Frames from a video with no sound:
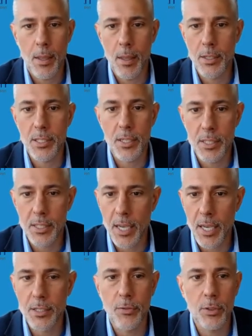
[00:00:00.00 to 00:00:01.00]

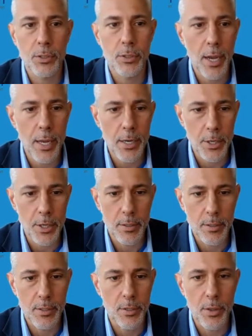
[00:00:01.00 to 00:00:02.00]
successful strategy.
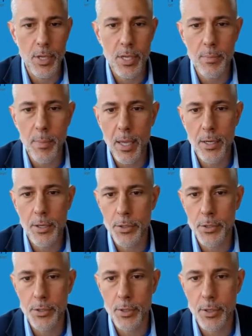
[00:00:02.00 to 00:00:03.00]
So these
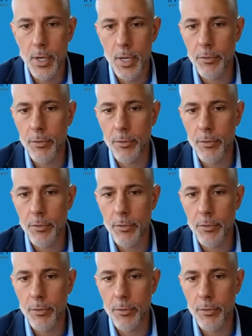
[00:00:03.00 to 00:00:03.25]
managers are